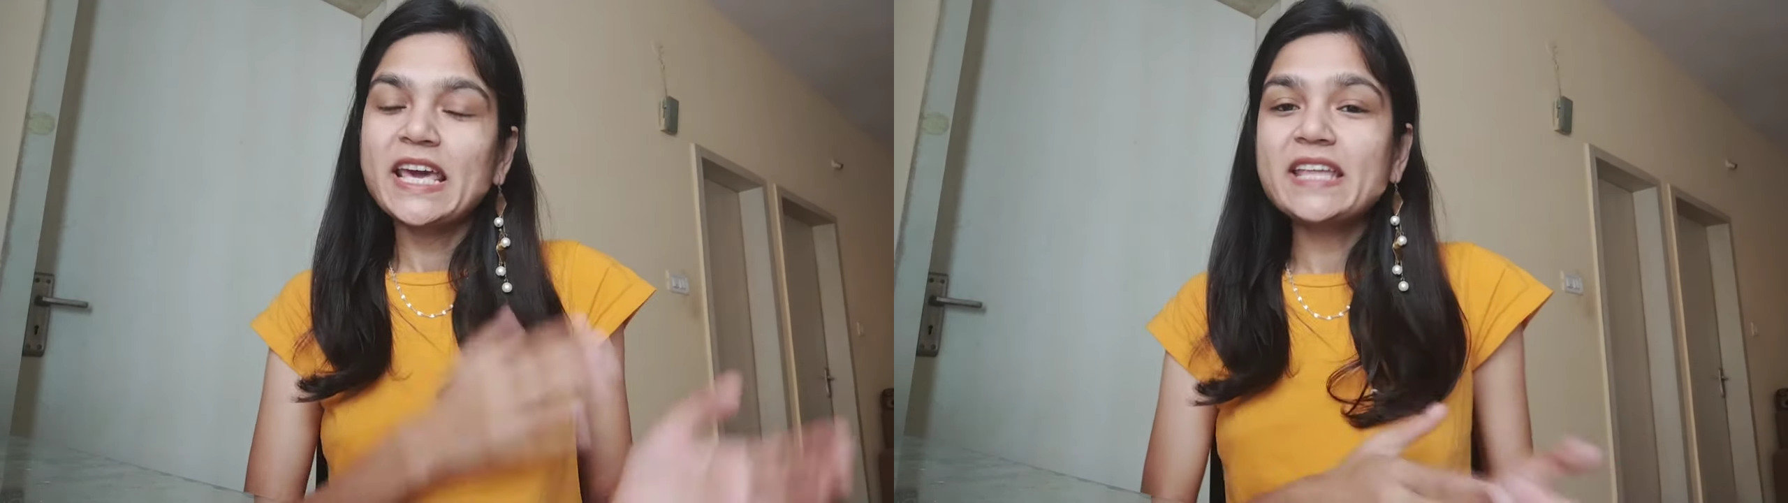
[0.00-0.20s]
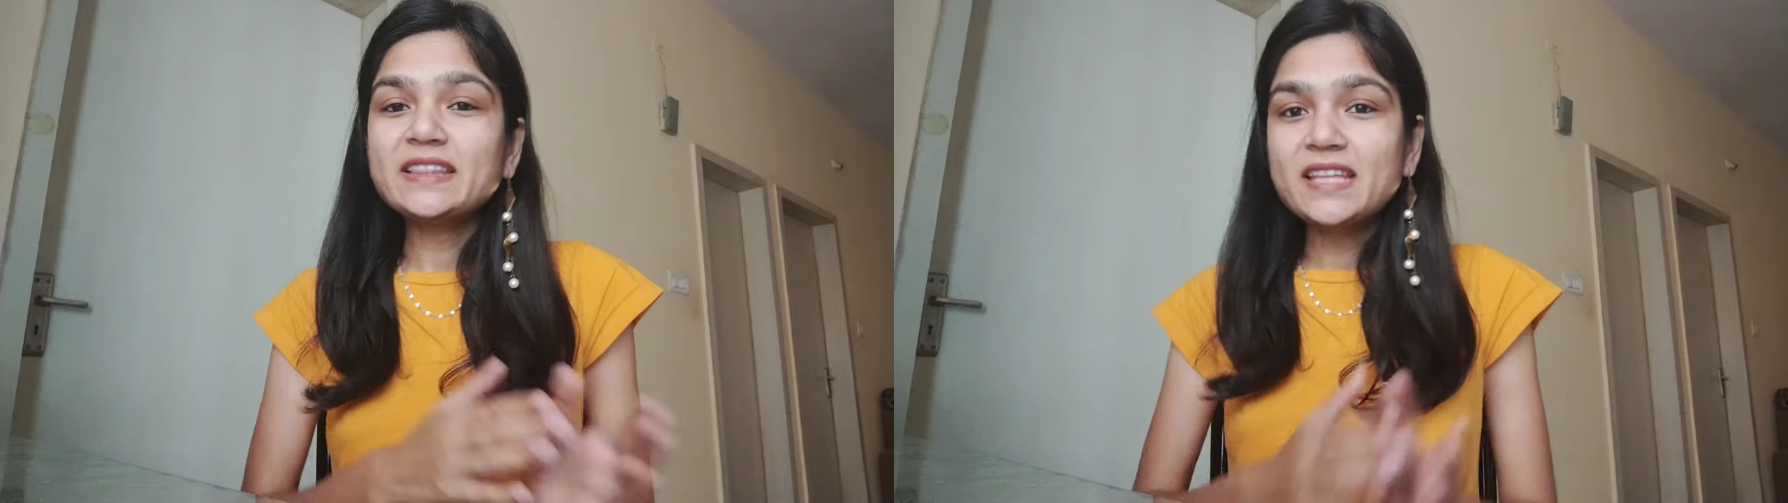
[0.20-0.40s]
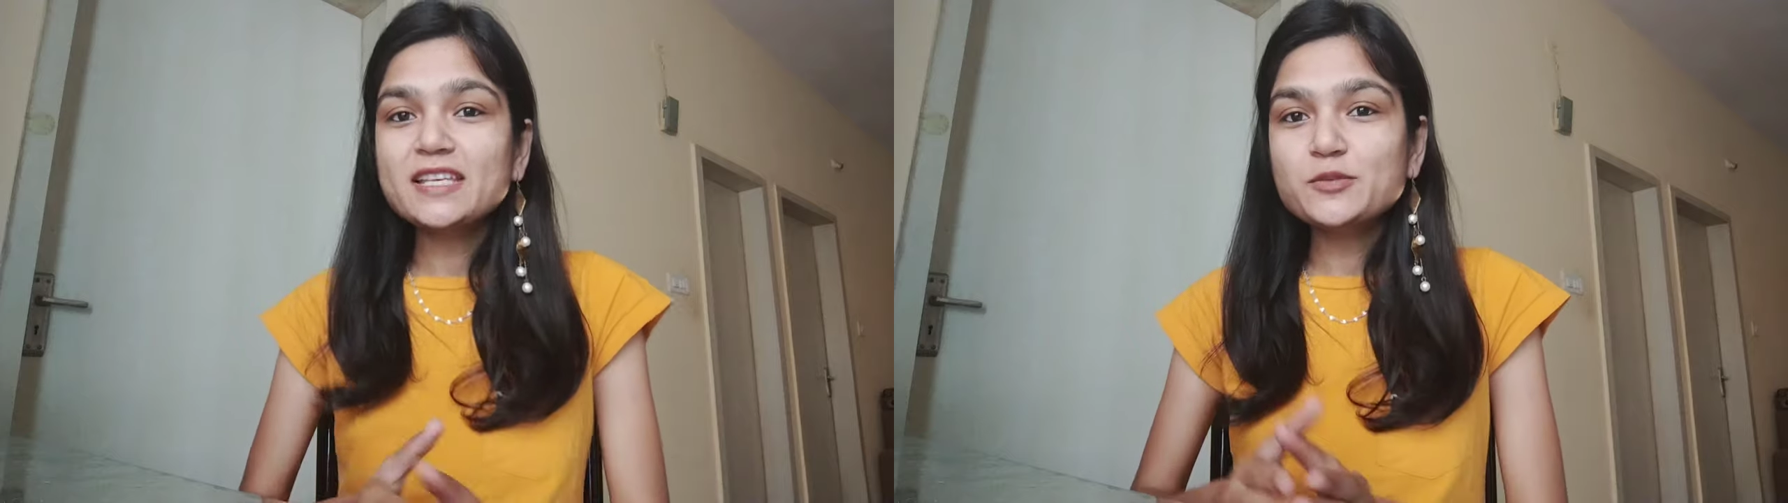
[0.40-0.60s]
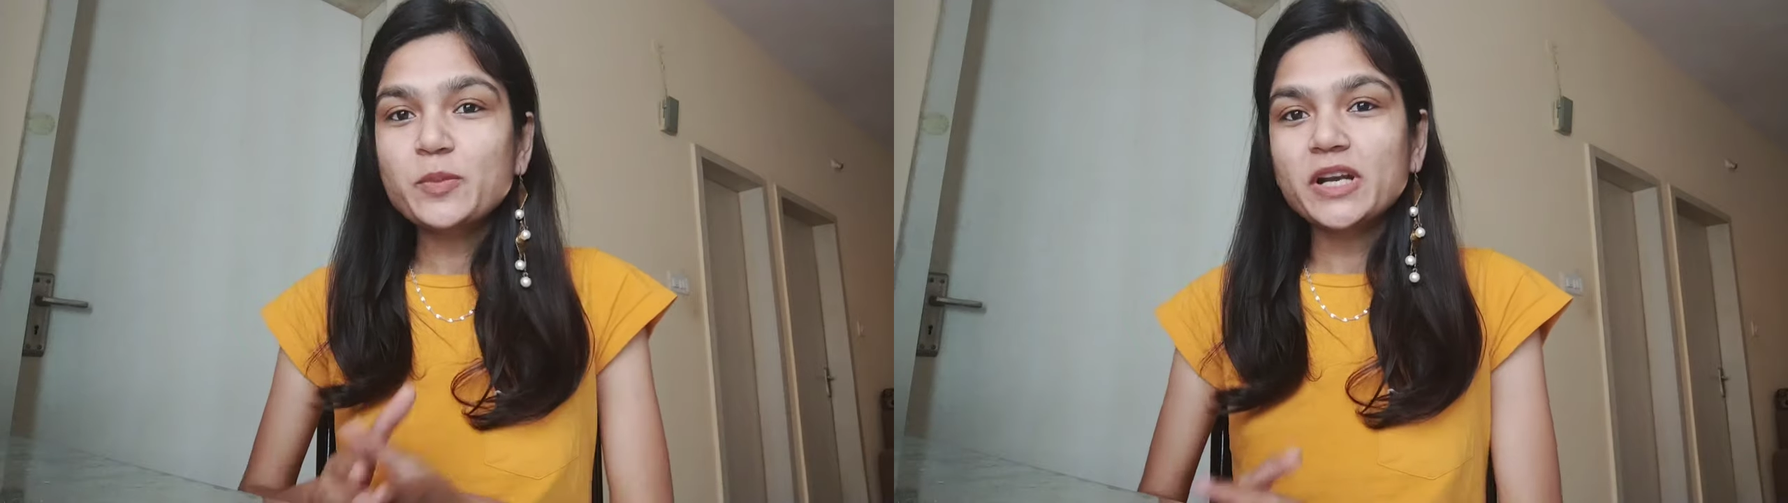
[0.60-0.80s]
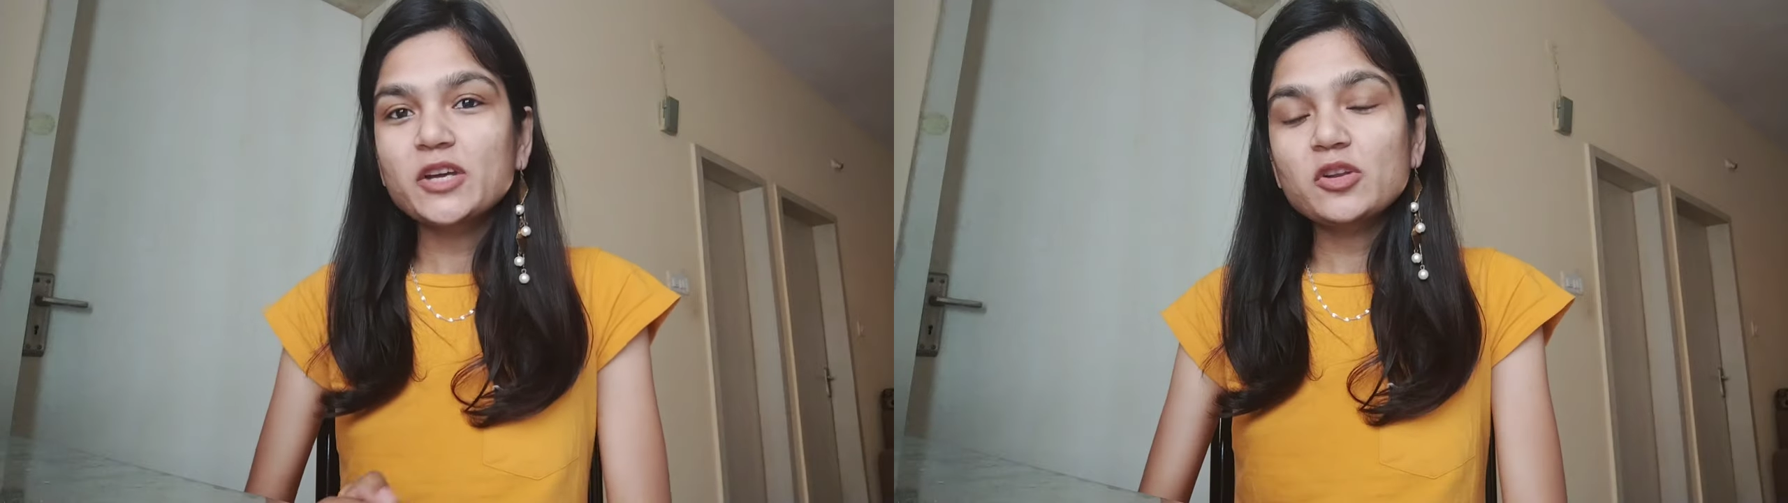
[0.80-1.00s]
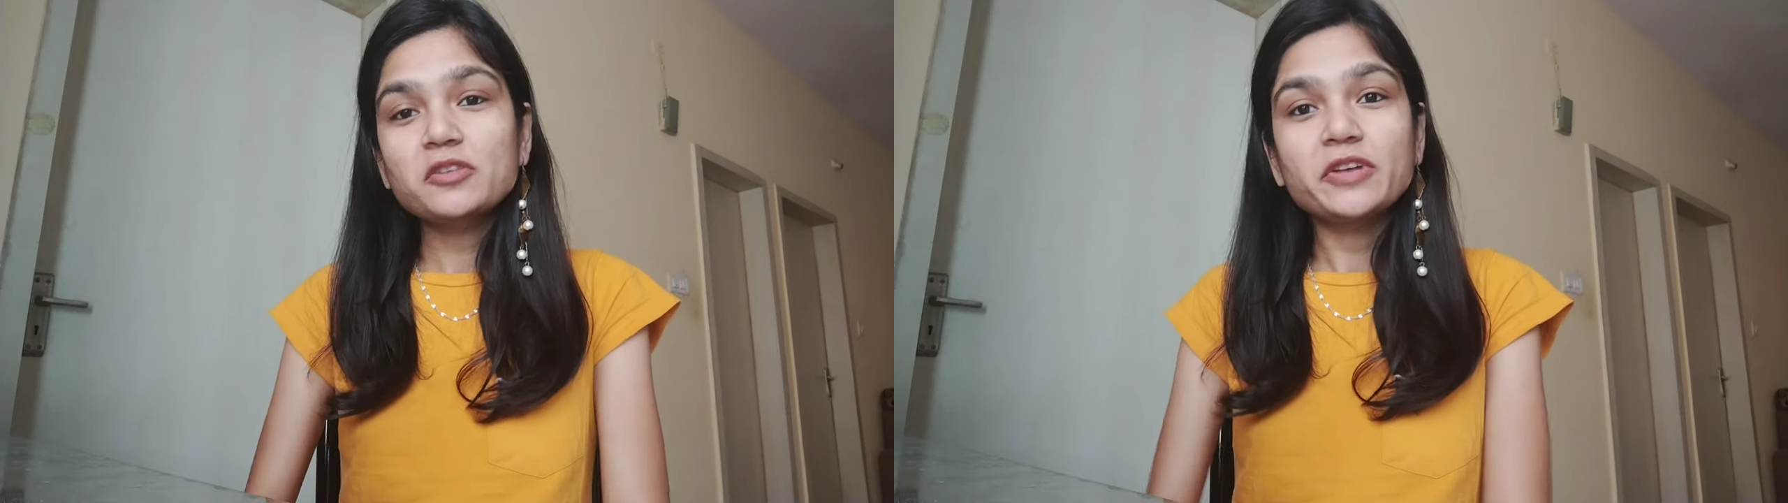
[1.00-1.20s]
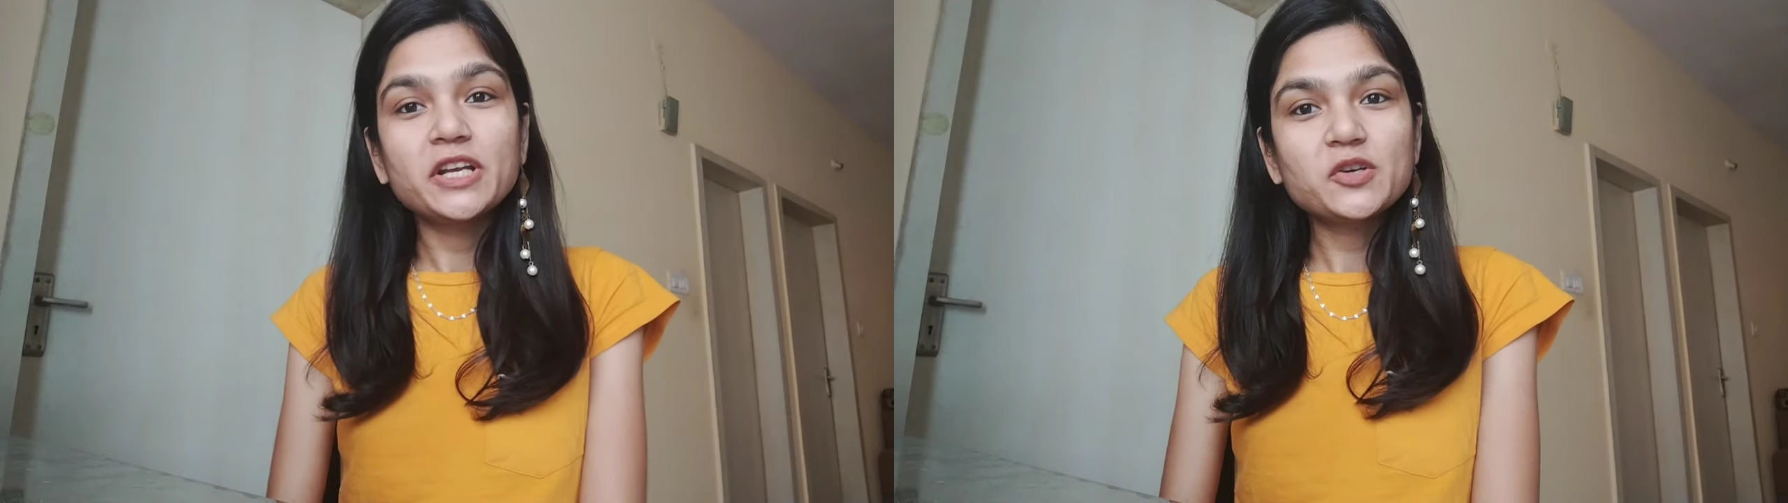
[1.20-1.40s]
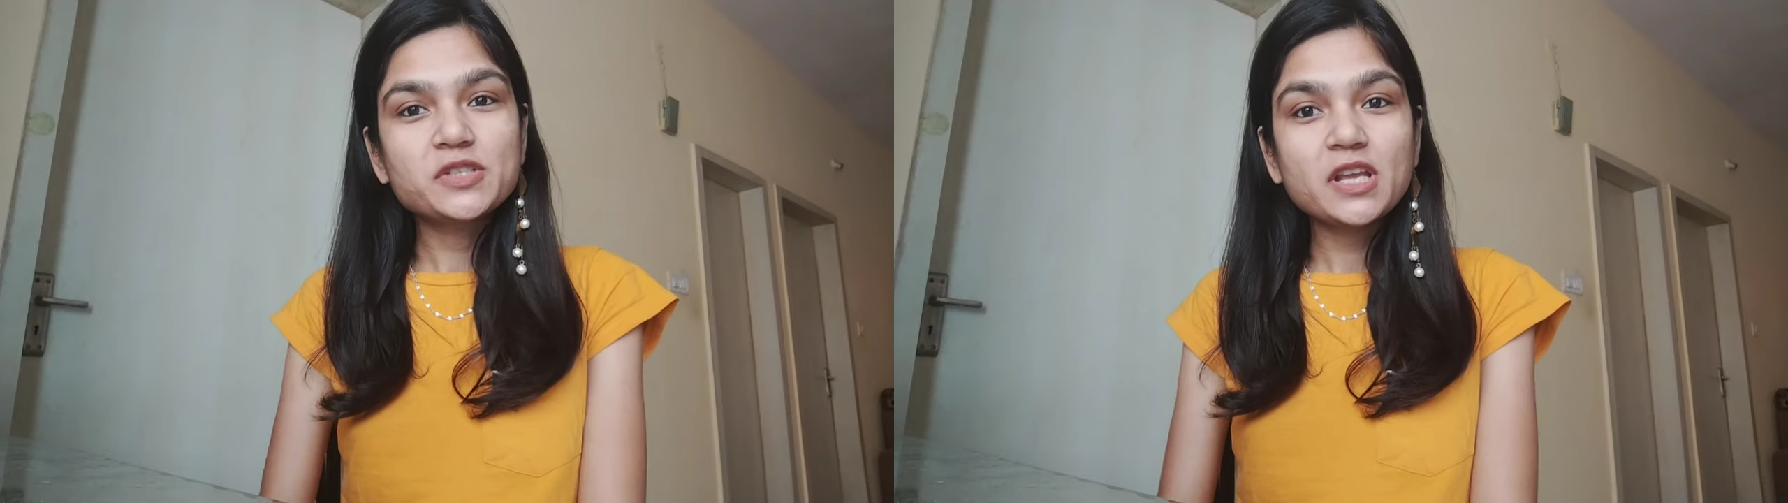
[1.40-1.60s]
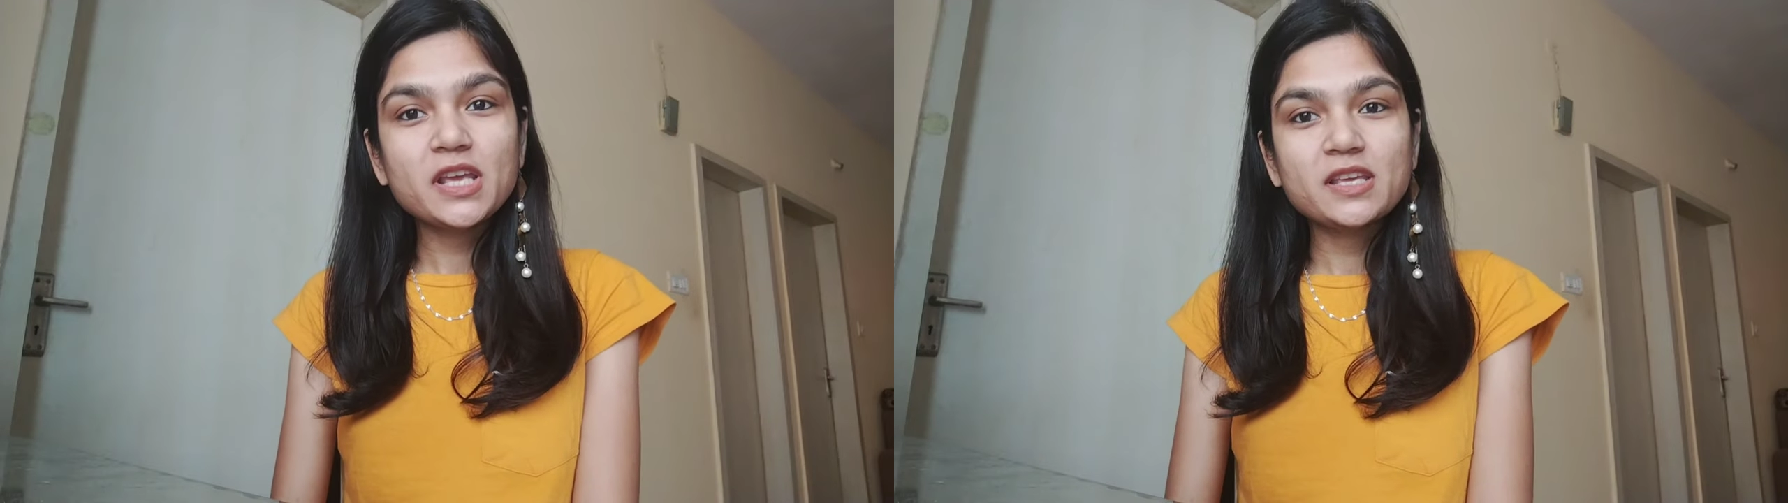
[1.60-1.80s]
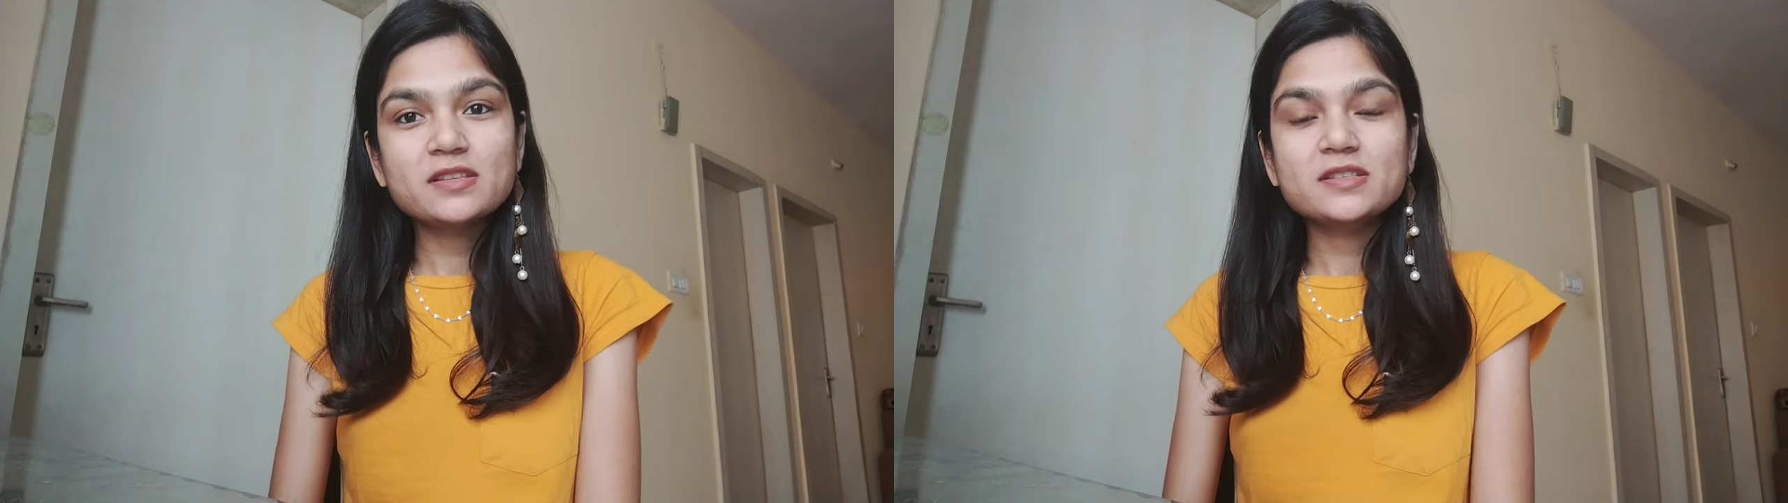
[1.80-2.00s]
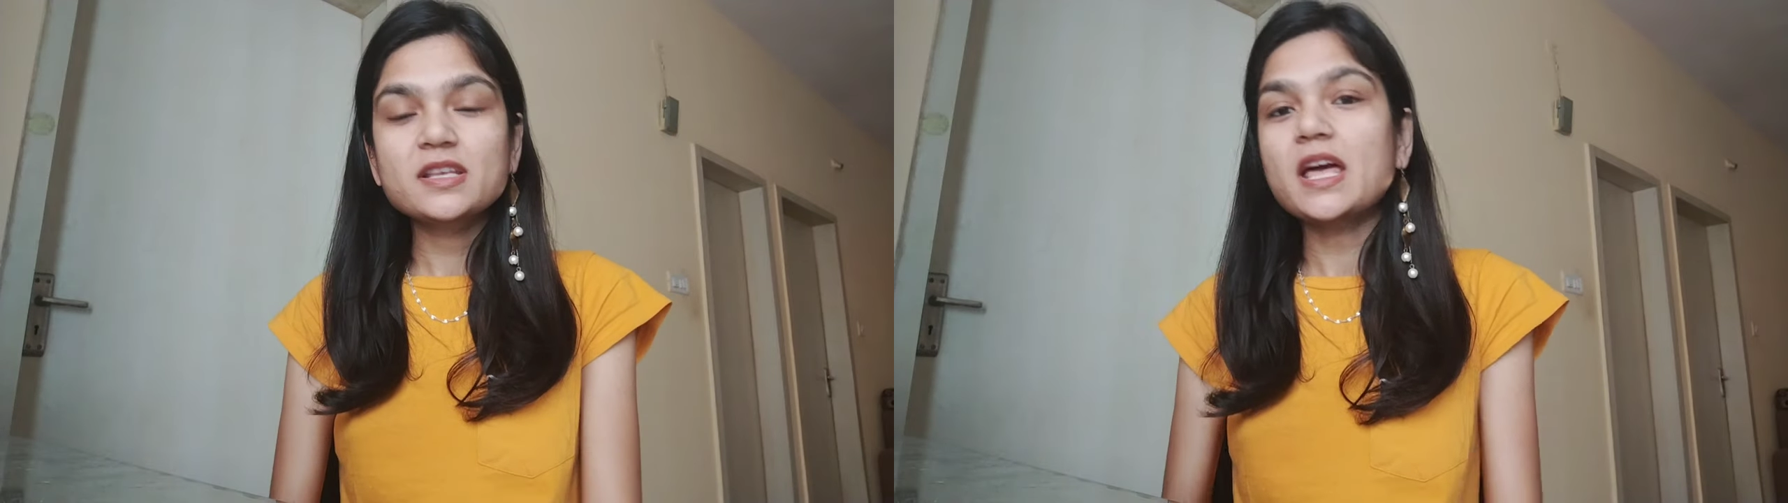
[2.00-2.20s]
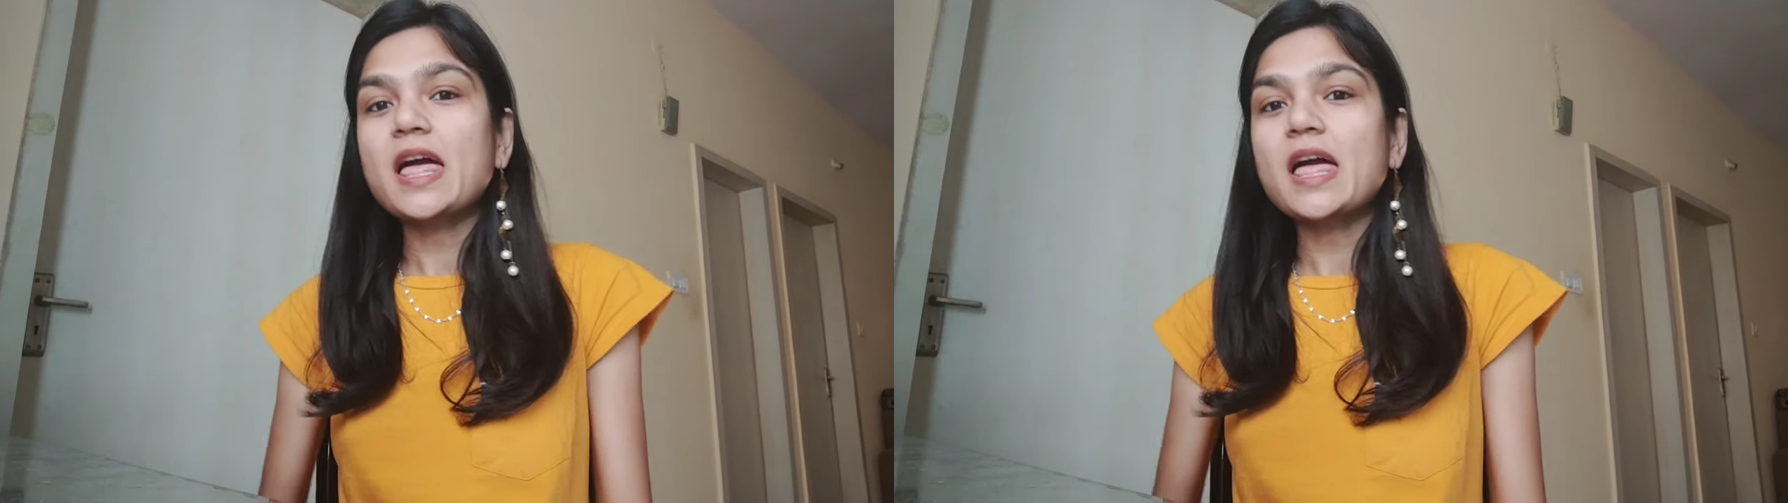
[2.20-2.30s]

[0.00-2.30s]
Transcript: In this particular video series,